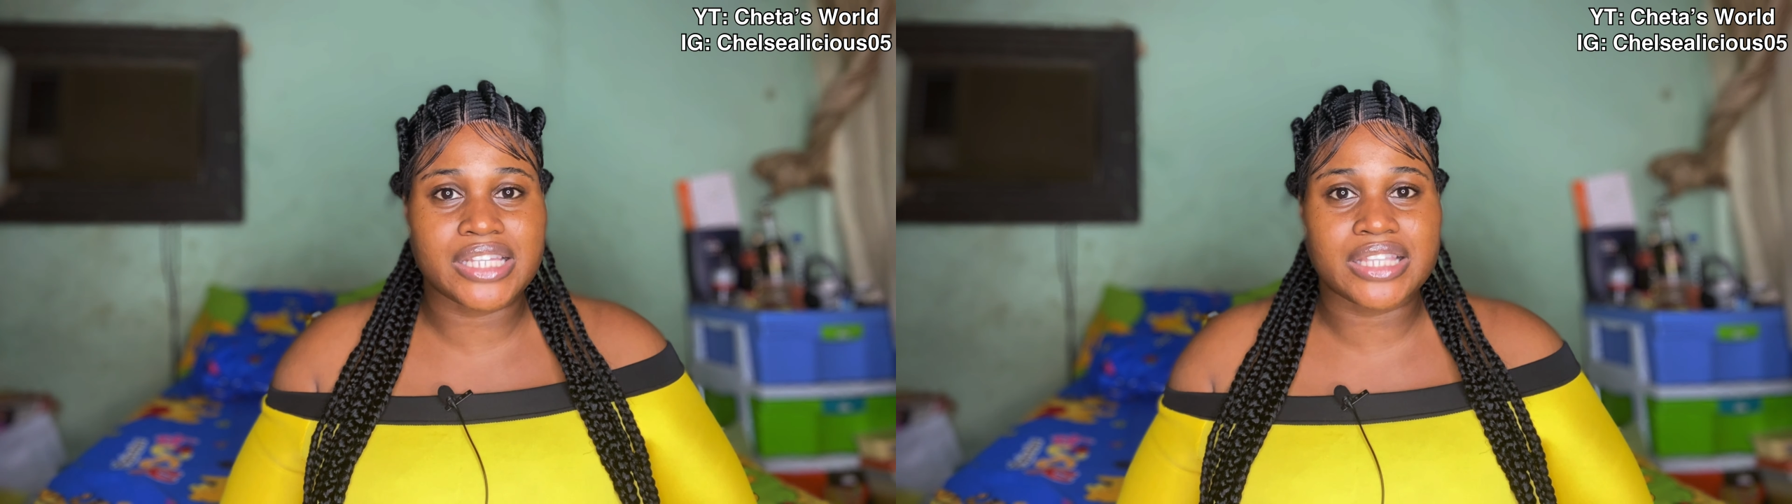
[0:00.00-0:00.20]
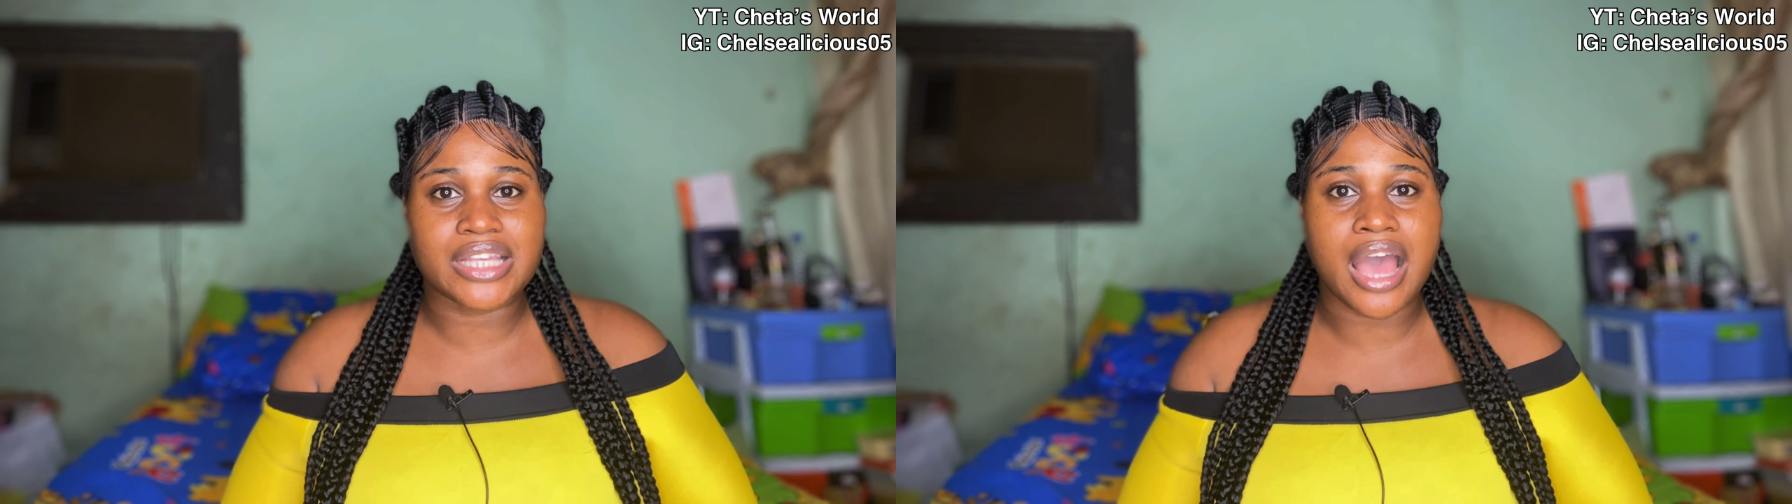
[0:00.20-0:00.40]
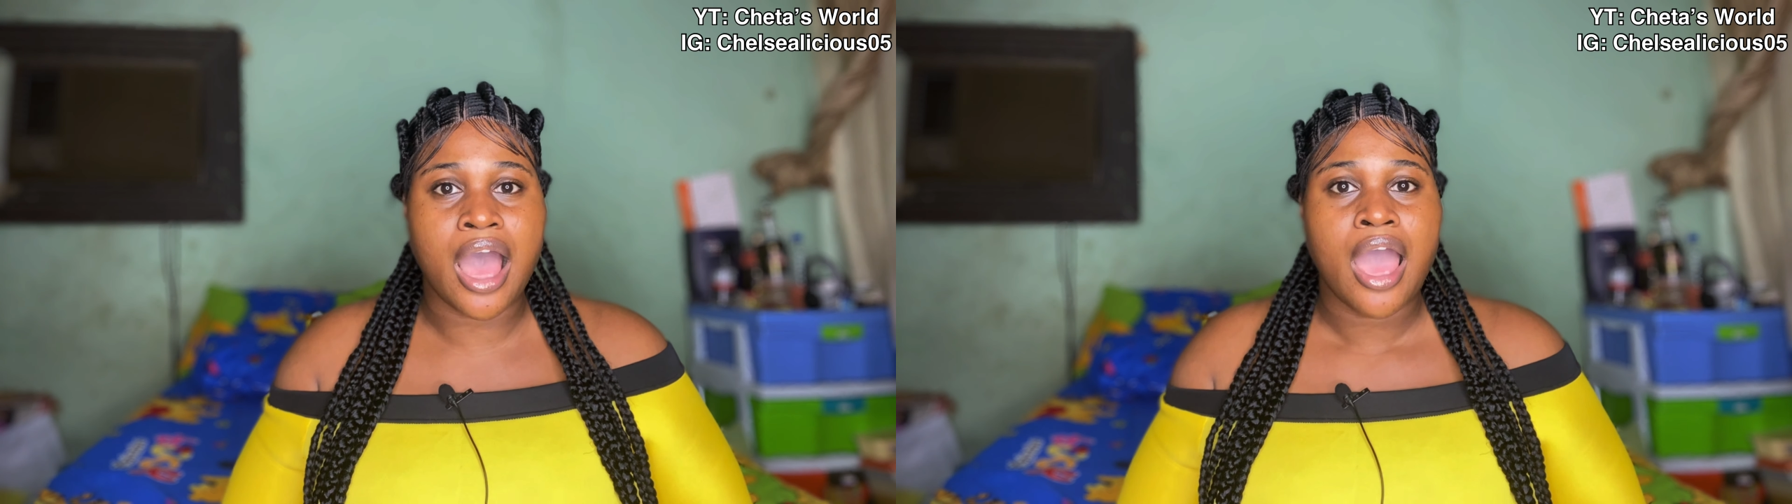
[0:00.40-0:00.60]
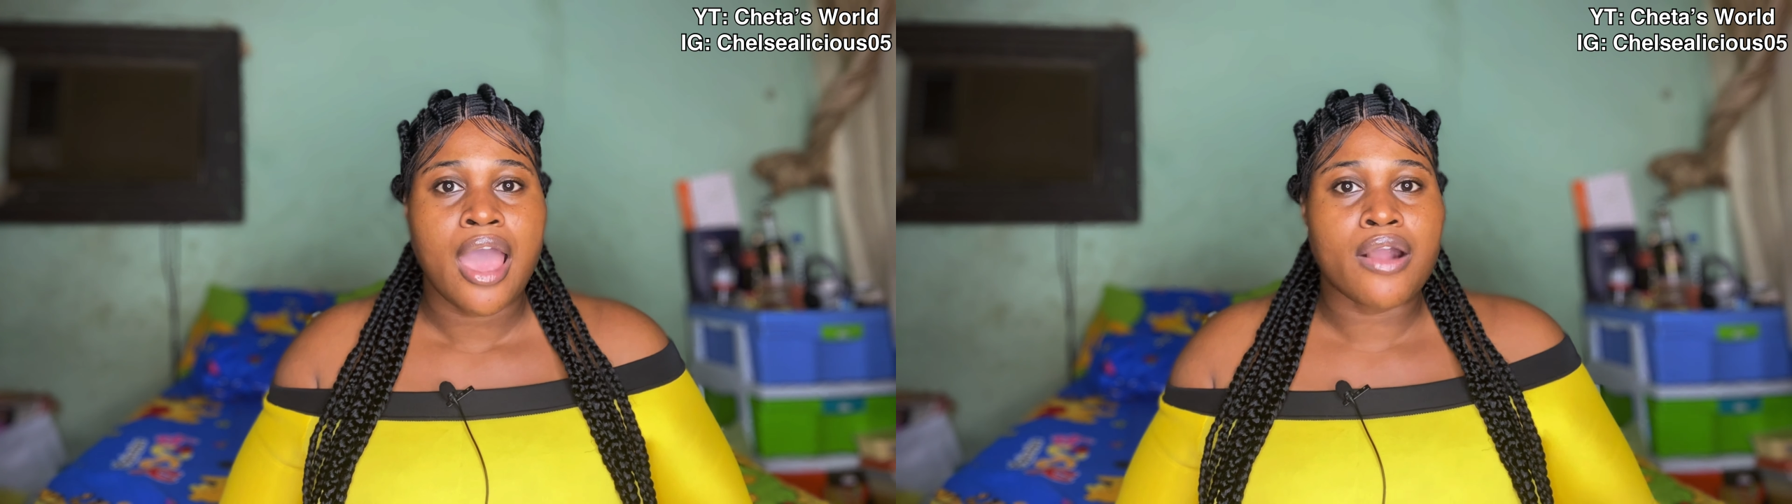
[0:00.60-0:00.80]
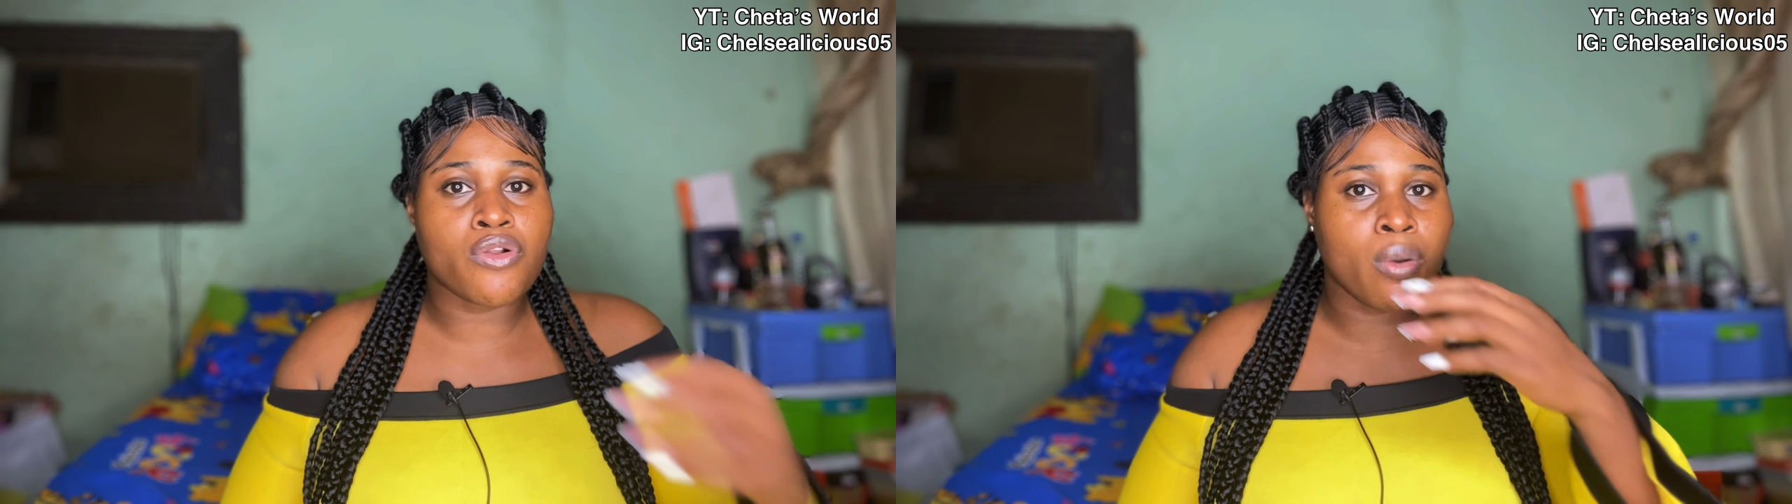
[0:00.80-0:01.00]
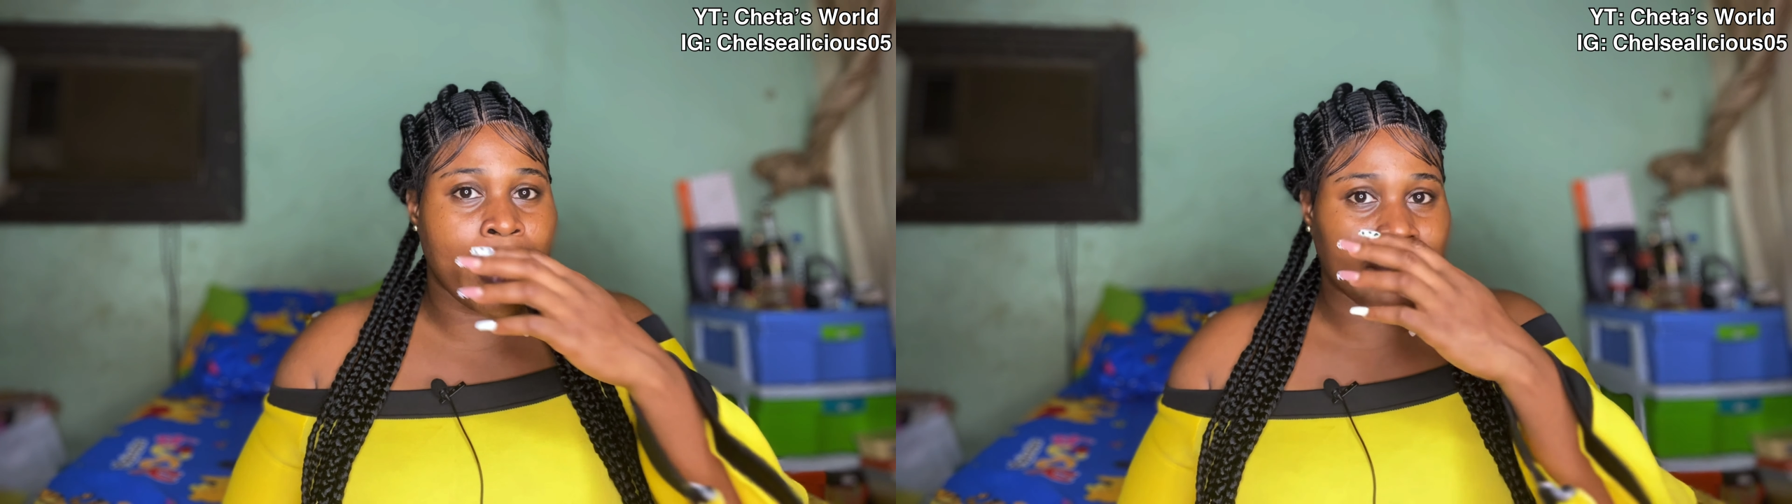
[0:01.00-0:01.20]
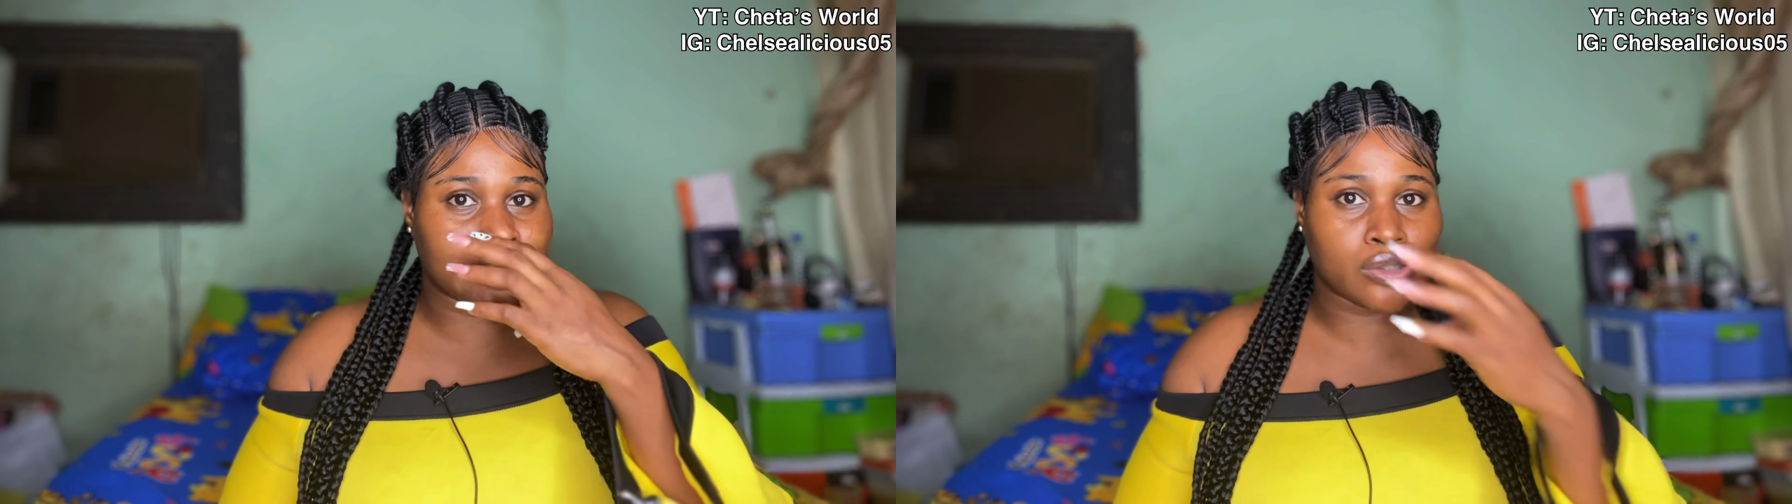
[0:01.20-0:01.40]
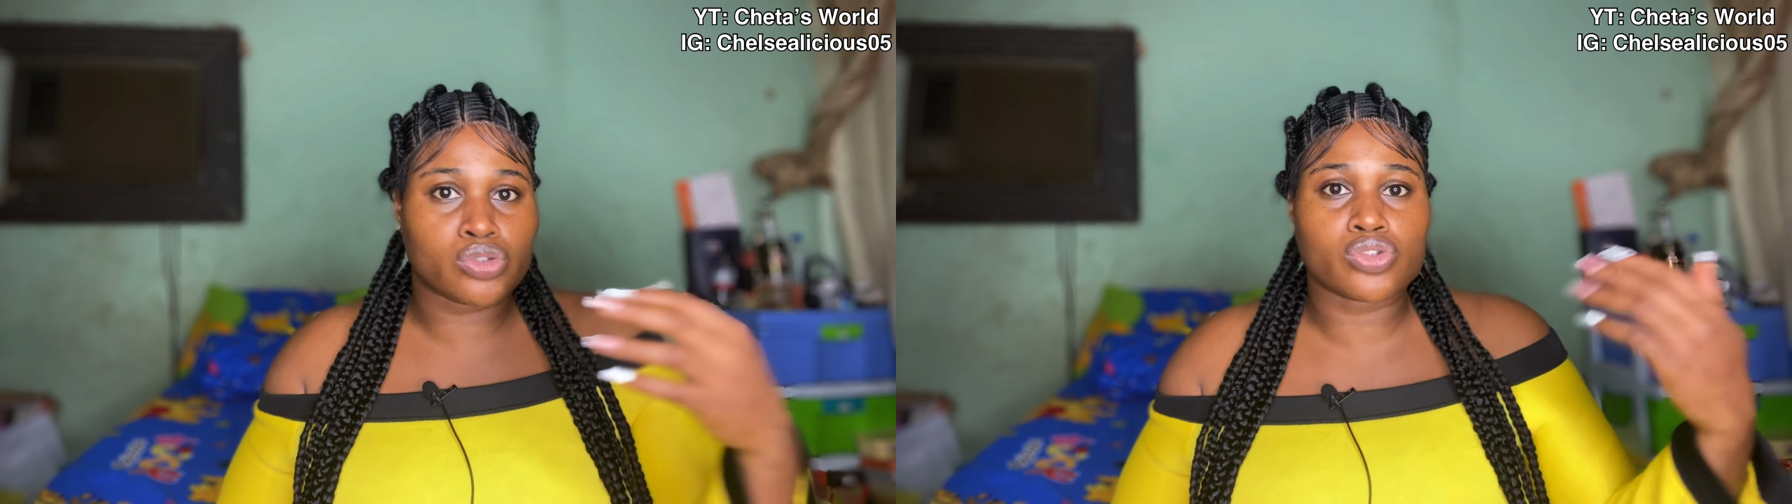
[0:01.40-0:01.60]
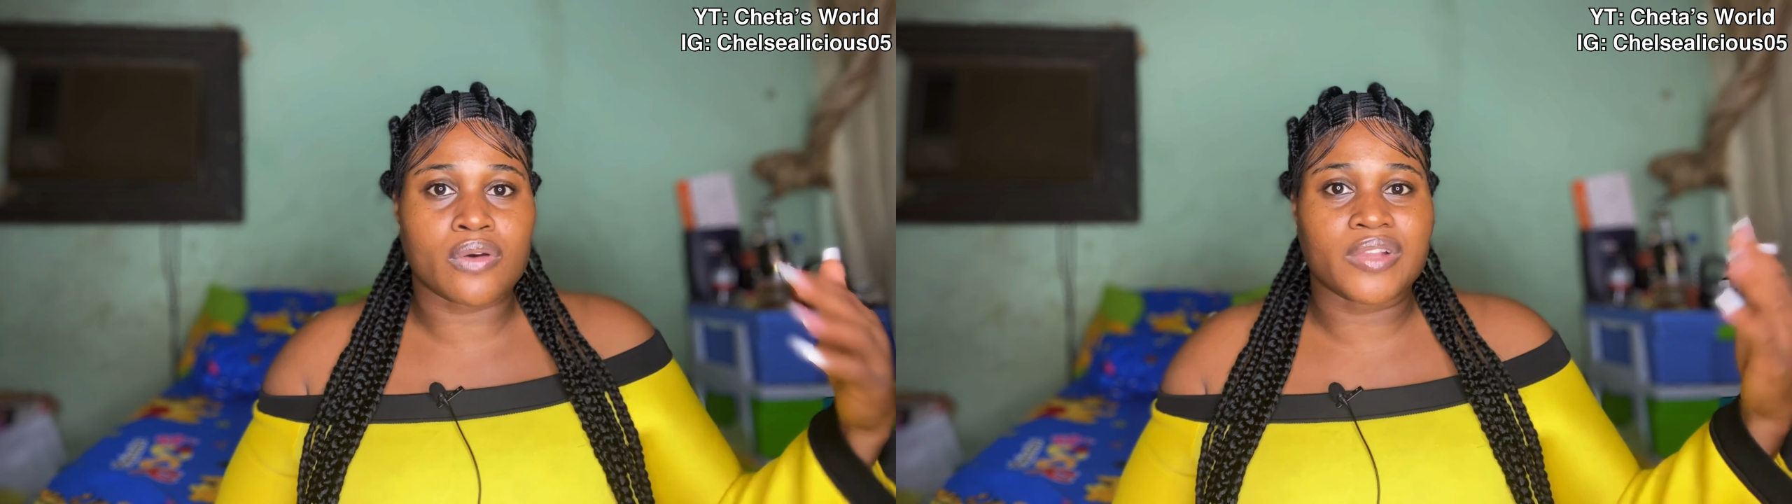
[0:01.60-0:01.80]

center, Global Institute of